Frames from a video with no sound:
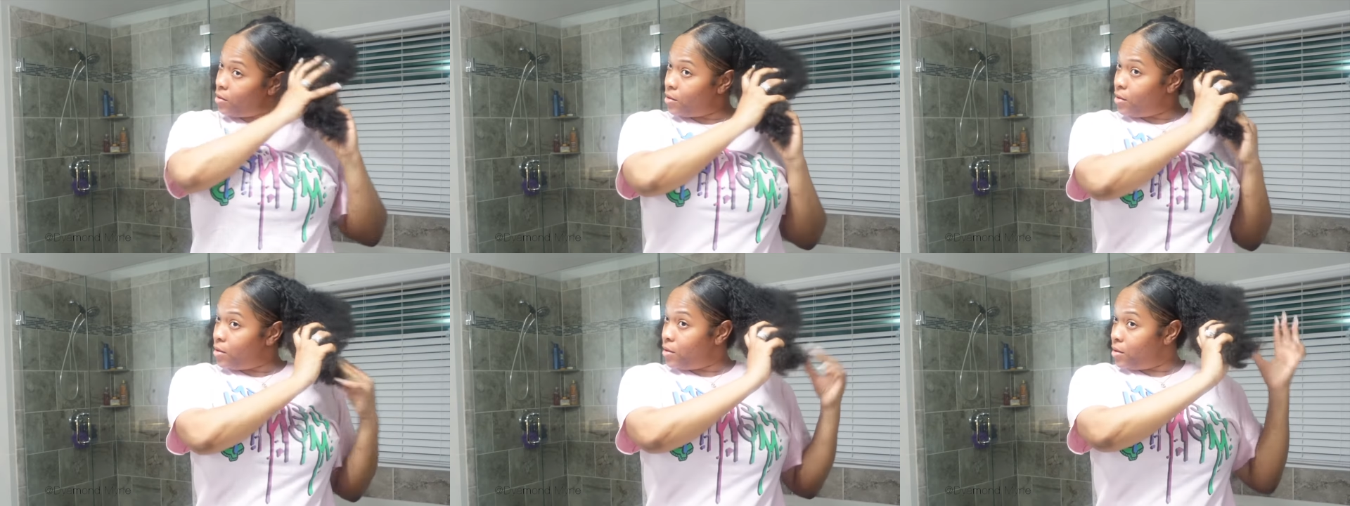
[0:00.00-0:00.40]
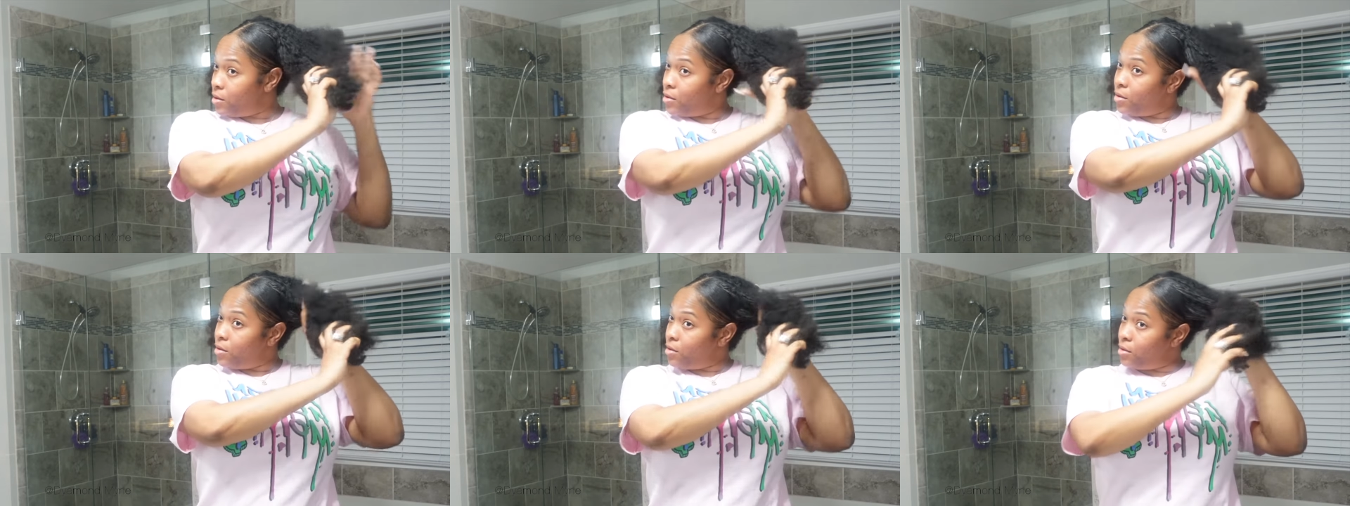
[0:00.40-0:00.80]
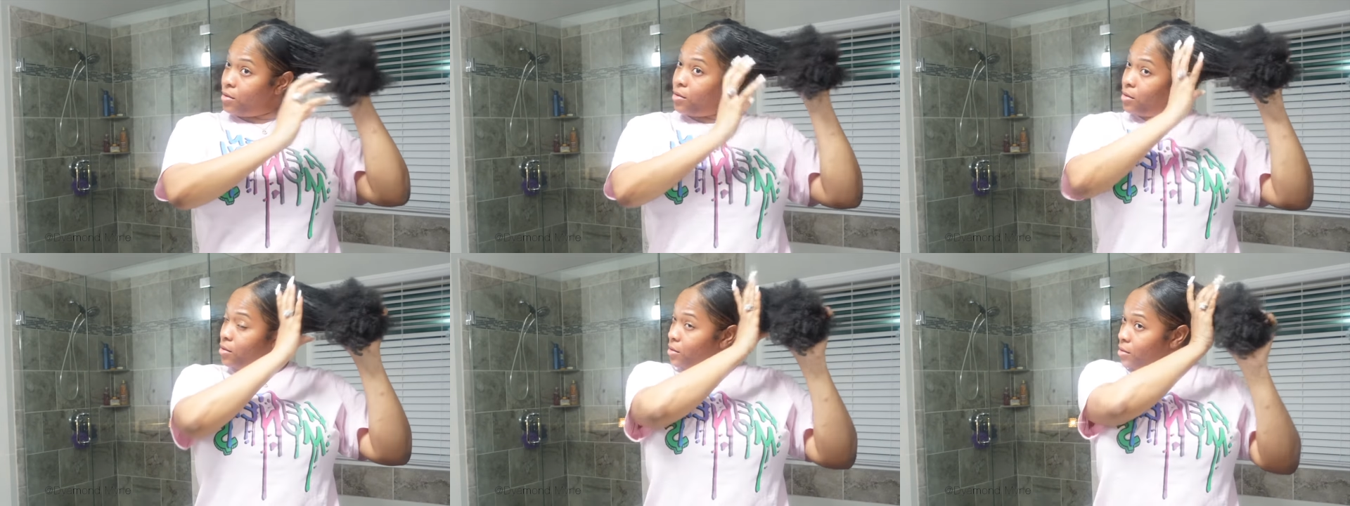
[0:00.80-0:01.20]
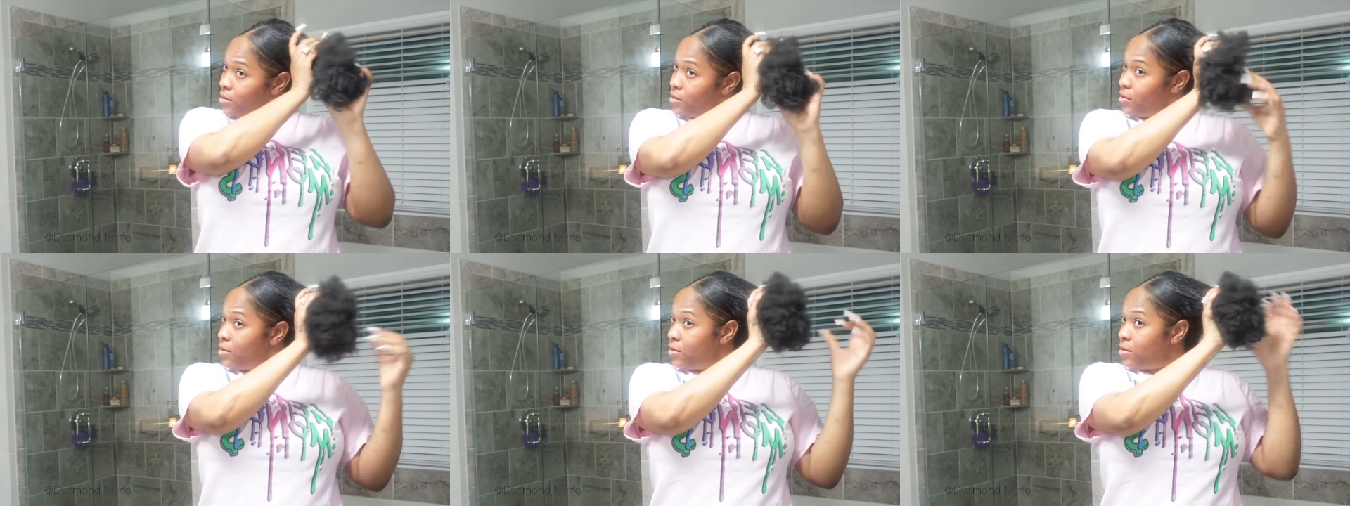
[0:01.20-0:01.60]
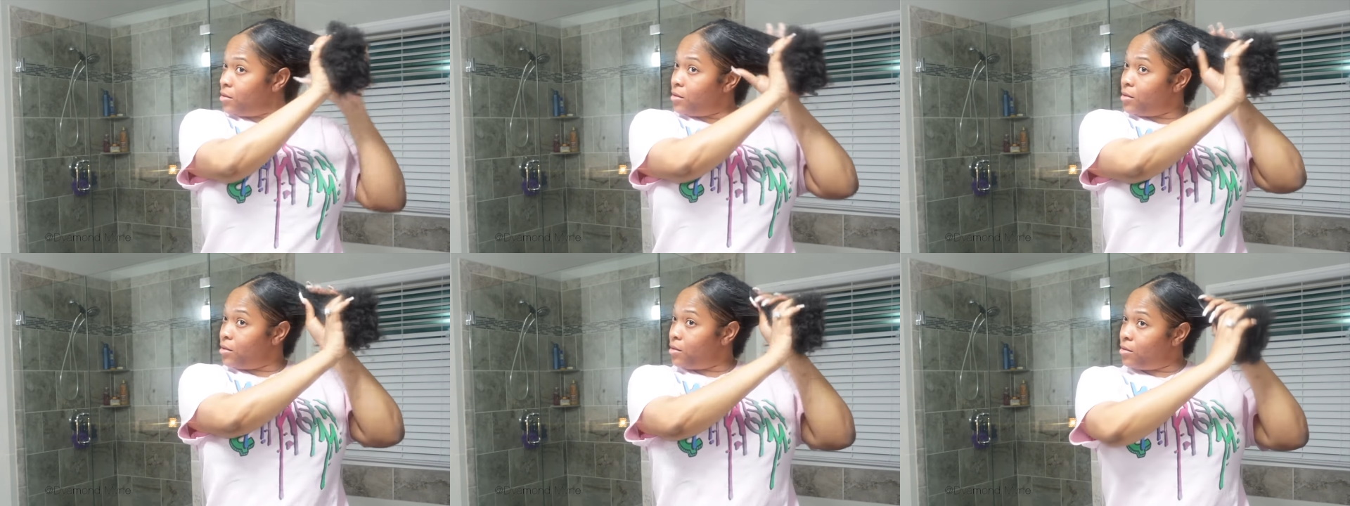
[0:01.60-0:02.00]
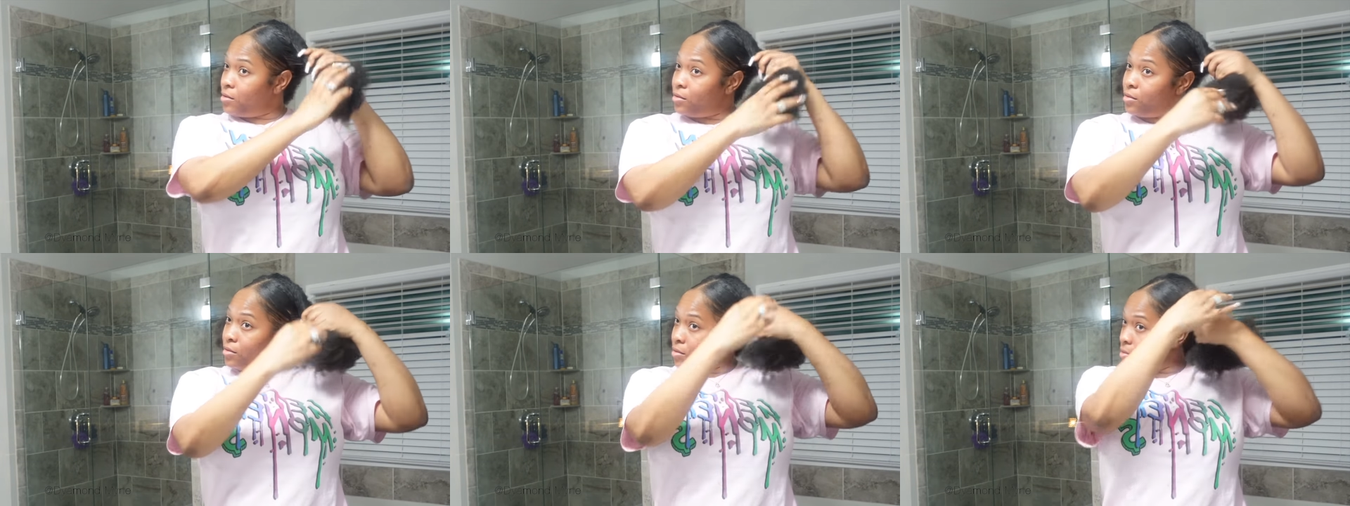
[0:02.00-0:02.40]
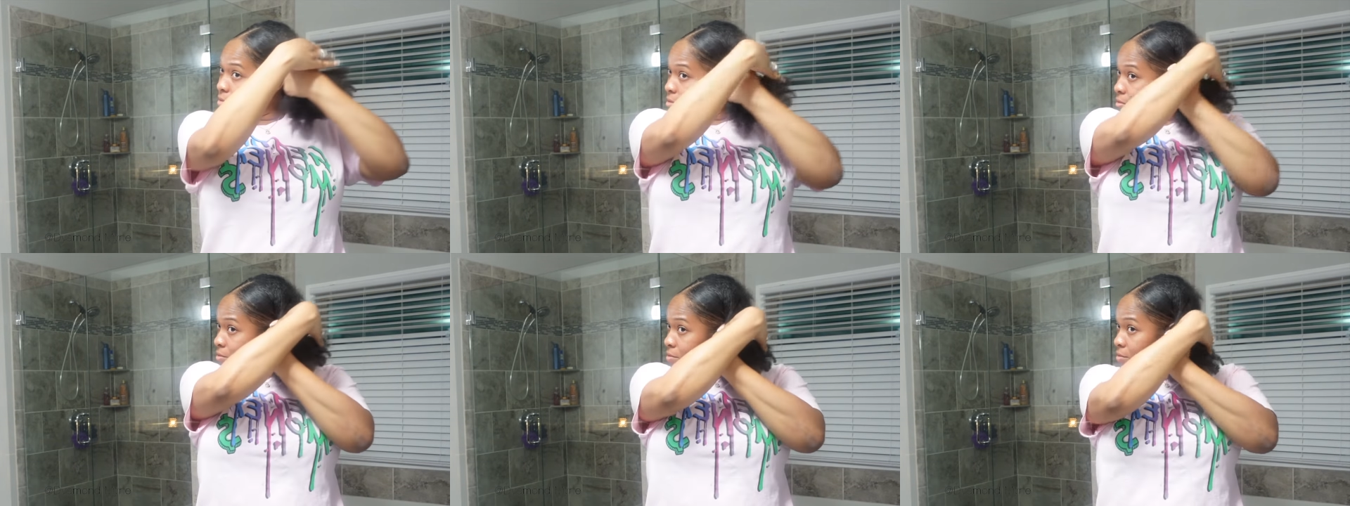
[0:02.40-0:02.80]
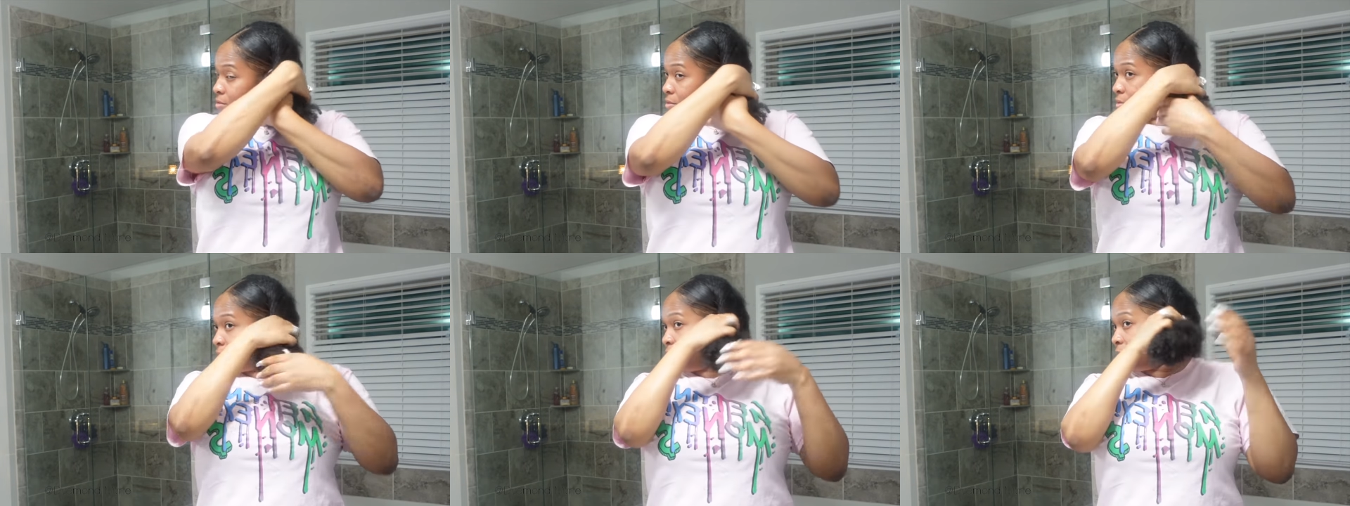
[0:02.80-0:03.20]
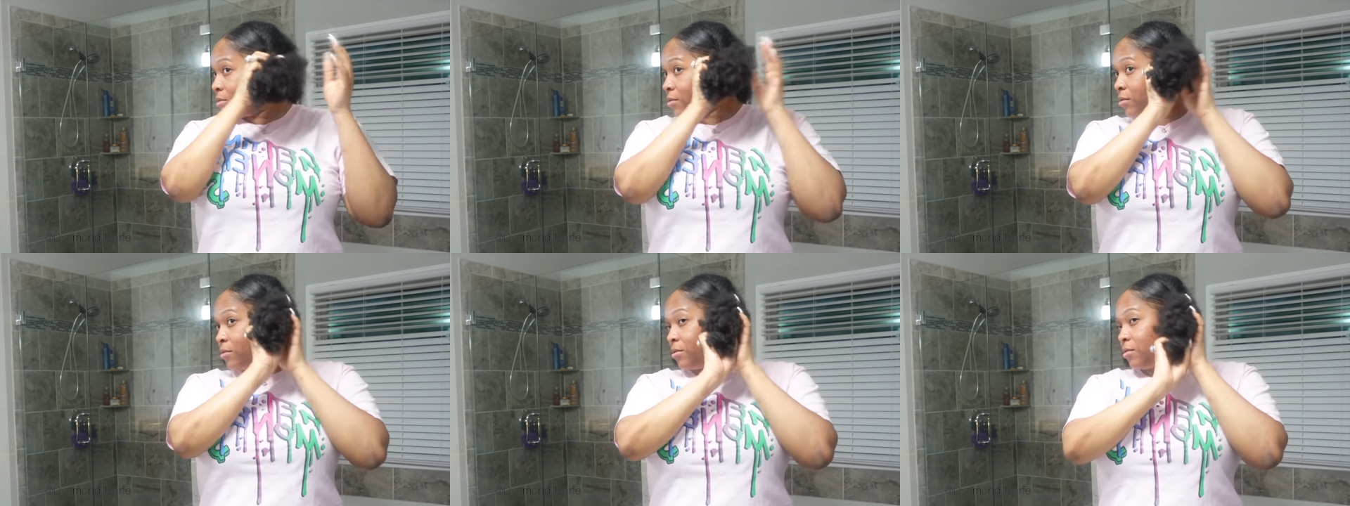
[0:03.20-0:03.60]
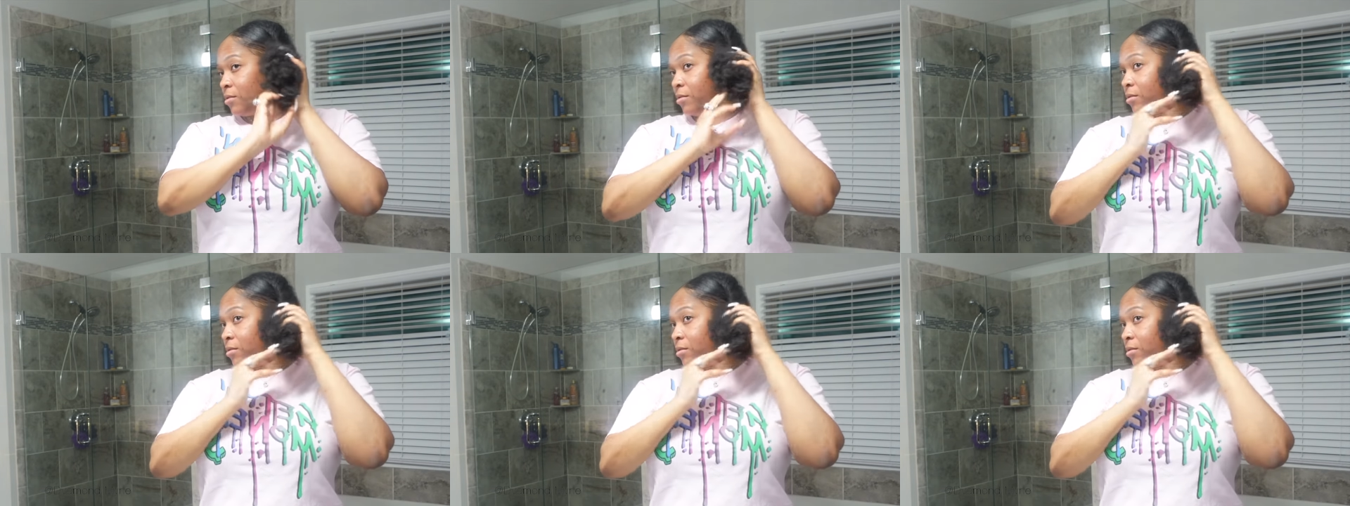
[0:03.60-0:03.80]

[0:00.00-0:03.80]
Nobody speaks.